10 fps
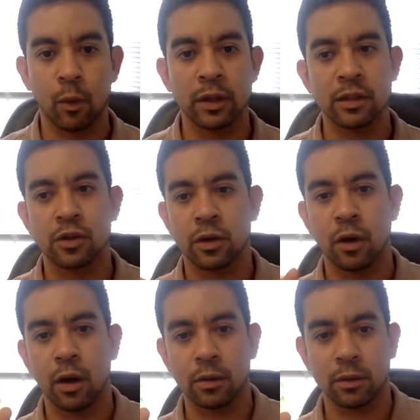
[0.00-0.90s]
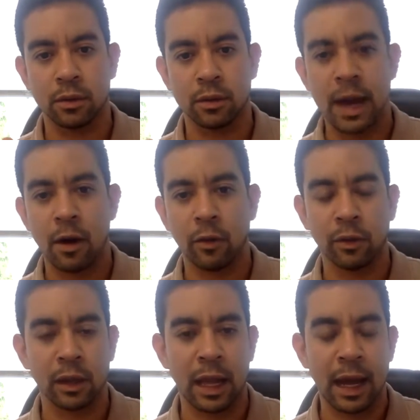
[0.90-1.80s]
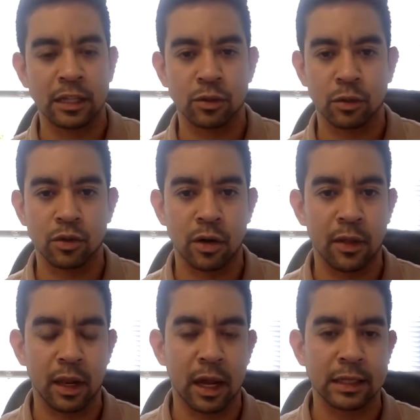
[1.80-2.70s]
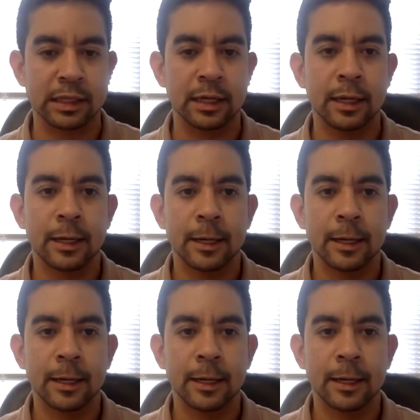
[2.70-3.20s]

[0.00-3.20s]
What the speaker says: when to turn down the lights or turn on the lights,